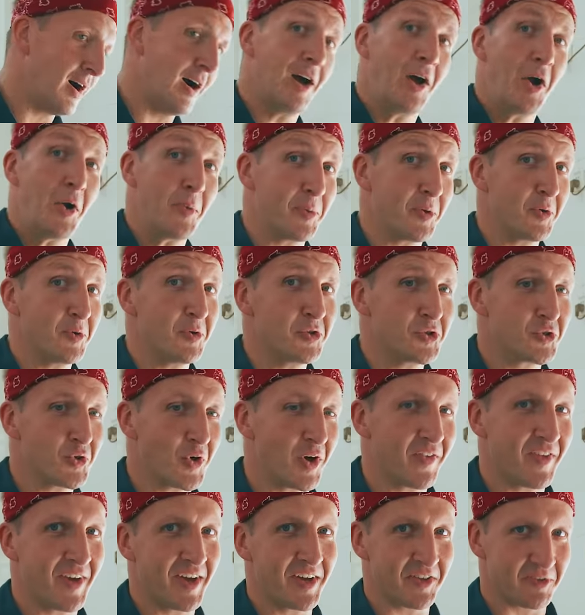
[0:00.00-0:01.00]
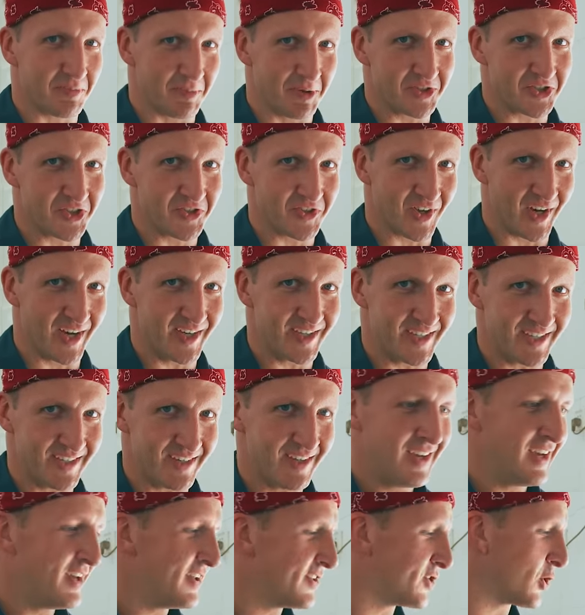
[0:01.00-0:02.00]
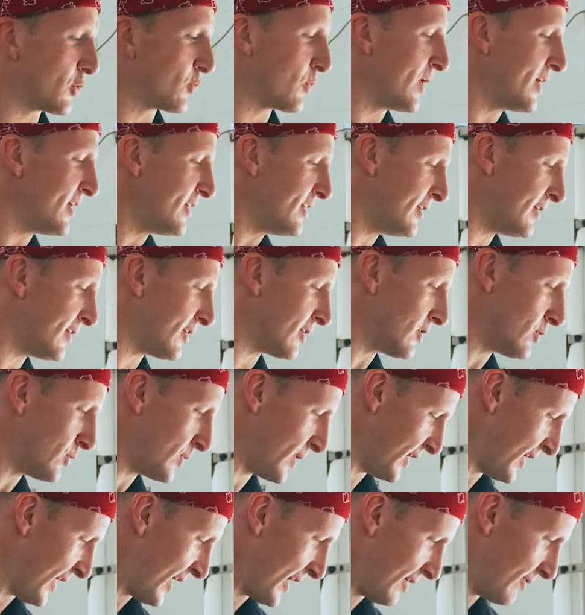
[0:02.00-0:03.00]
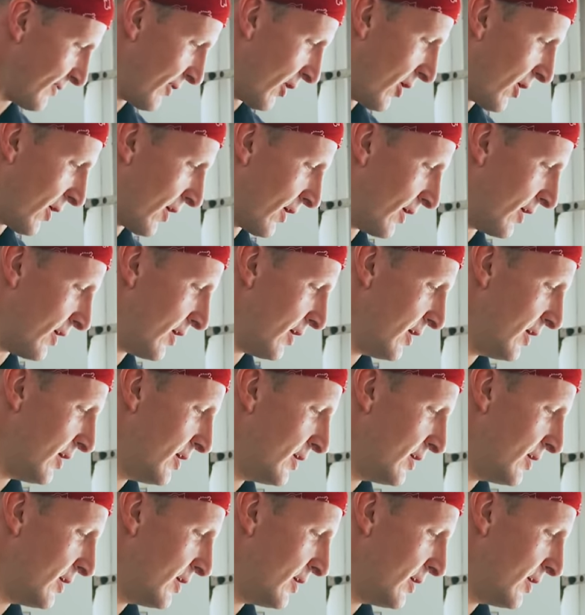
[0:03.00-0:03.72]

I hope you enjoyed that as much as I did. So right here, we have our